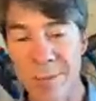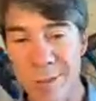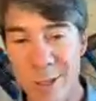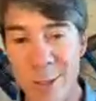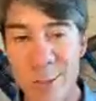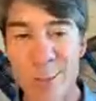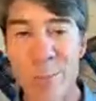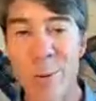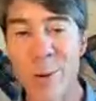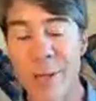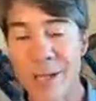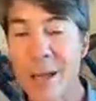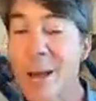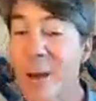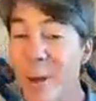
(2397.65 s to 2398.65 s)

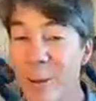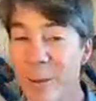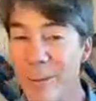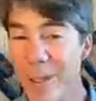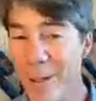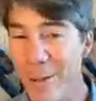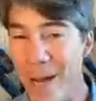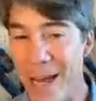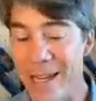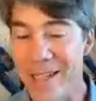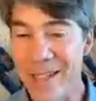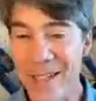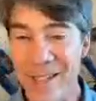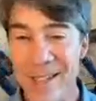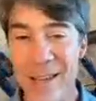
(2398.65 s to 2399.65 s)
2.0
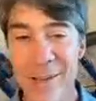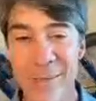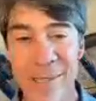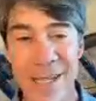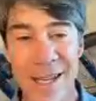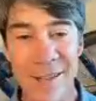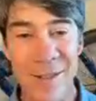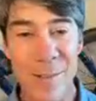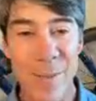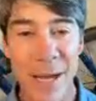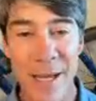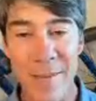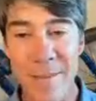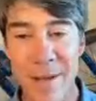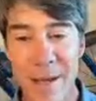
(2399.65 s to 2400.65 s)
UX that's coming down the
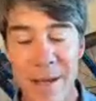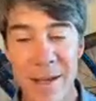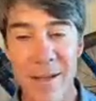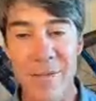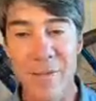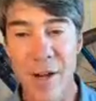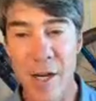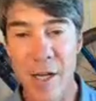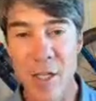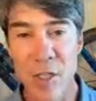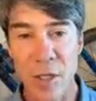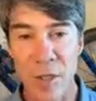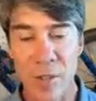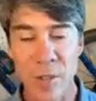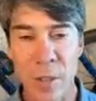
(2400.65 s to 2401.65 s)
pipe uh, very
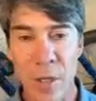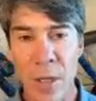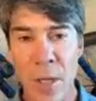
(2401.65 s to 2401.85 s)
soon.